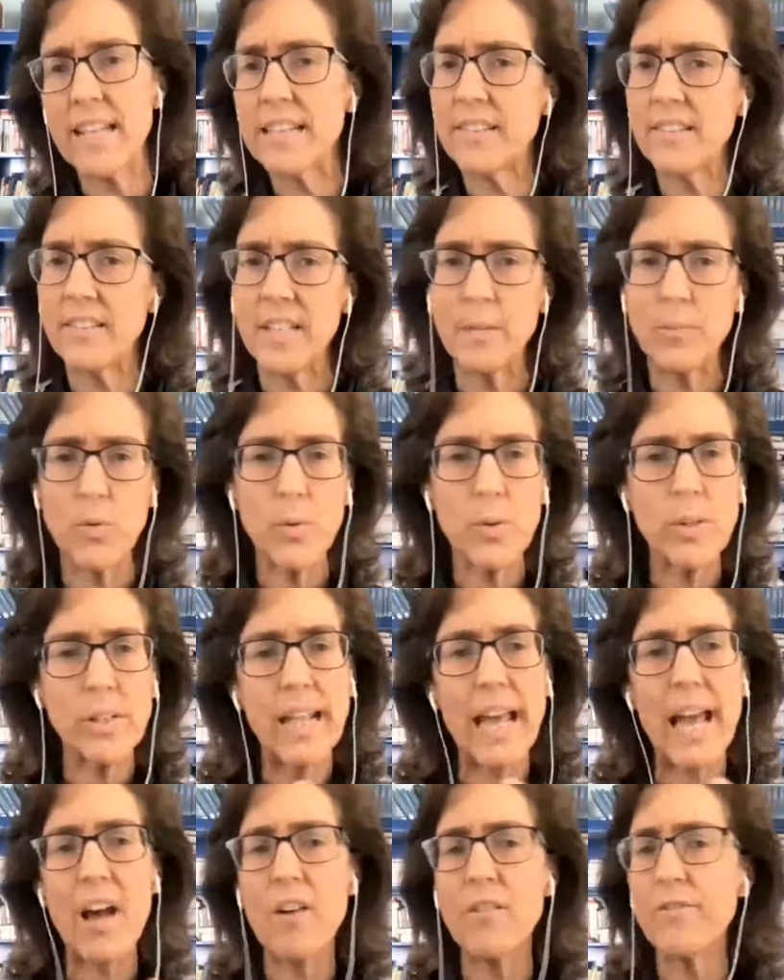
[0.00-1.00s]
seem to
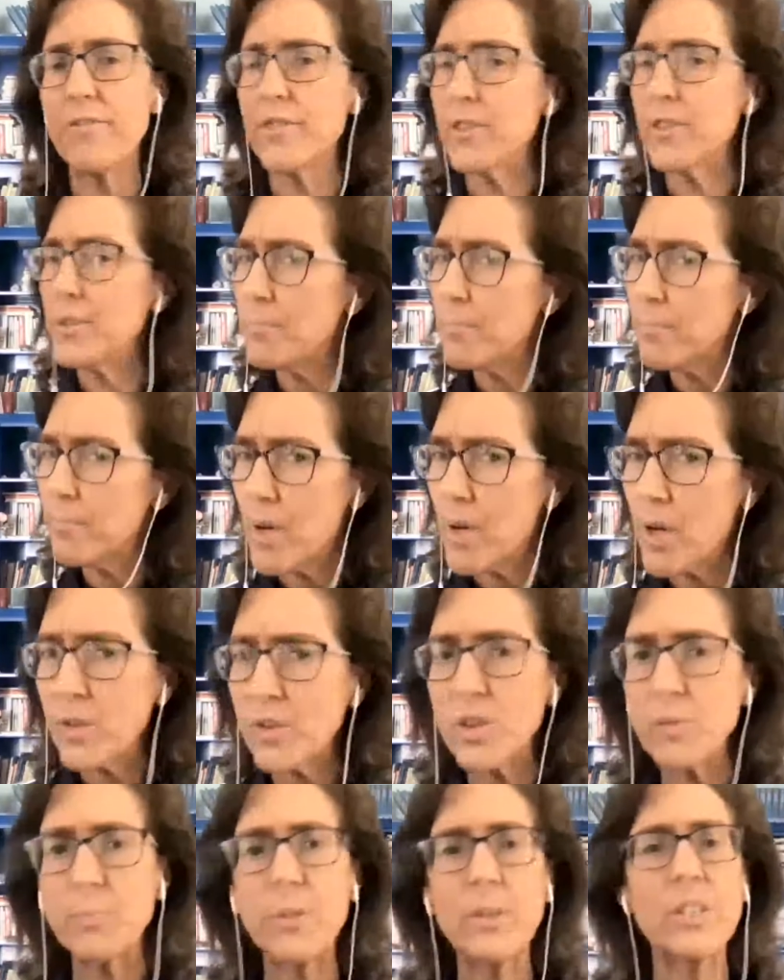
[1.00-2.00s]
allow for
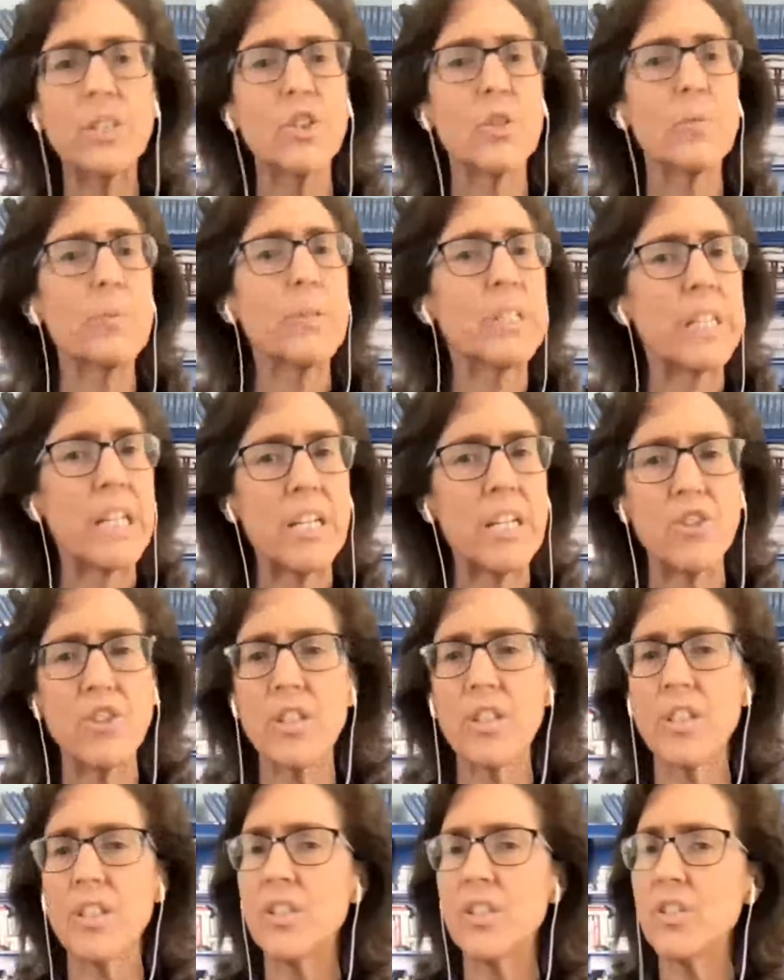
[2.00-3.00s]
multiple
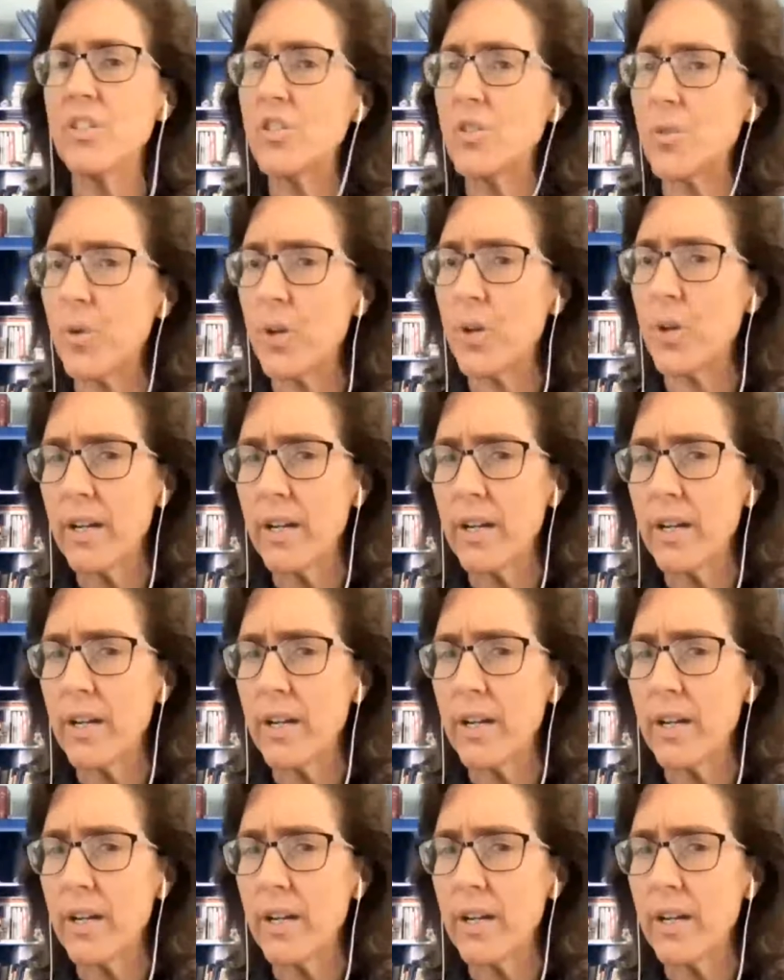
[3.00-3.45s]
interpretations, or